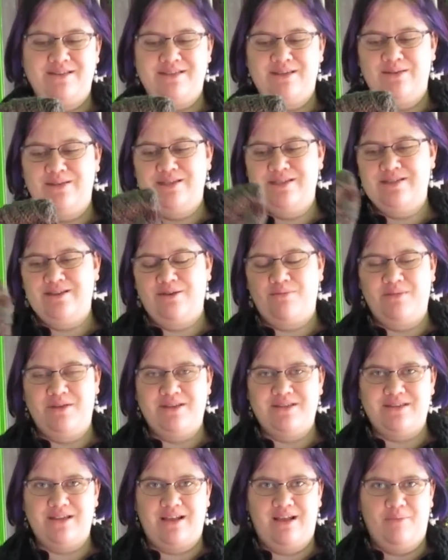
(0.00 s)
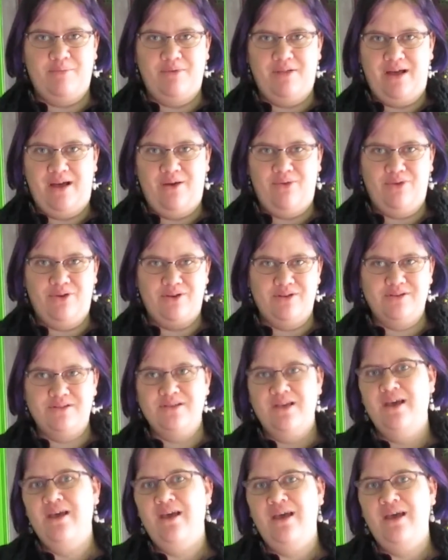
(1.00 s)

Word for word: So this took me just a couple hours